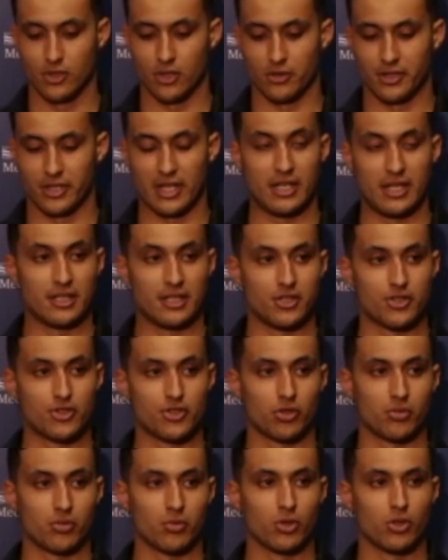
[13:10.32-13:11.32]
They'd hit the
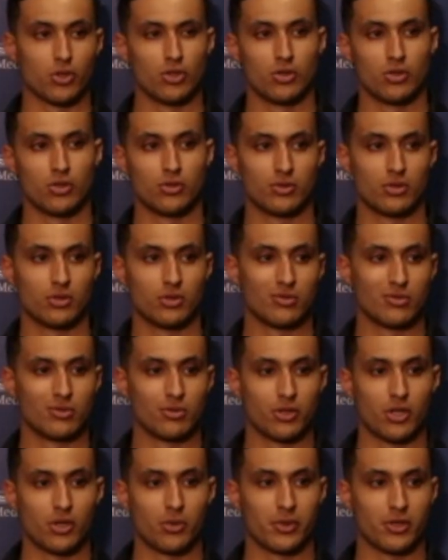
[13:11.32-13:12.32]
short roll.
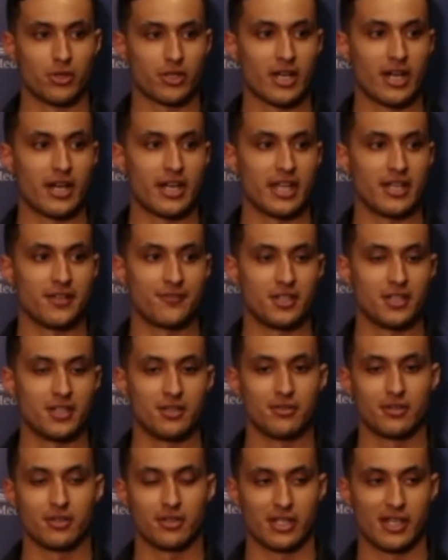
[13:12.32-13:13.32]
You know, we were kind of empty,
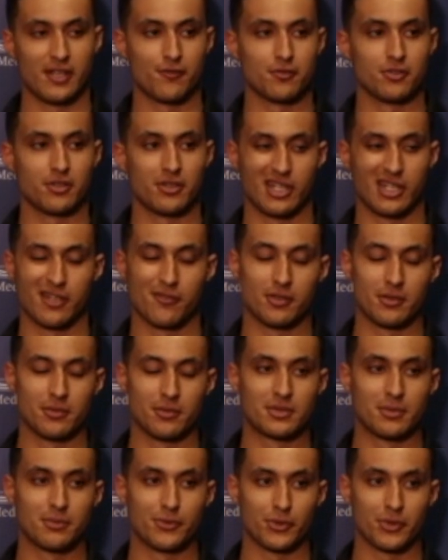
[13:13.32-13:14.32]
giving them
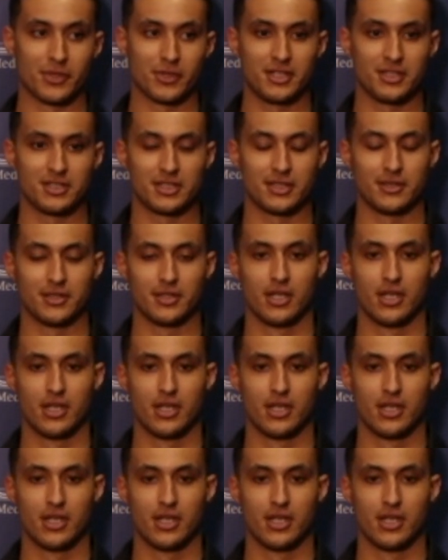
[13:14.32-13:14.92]
some threes and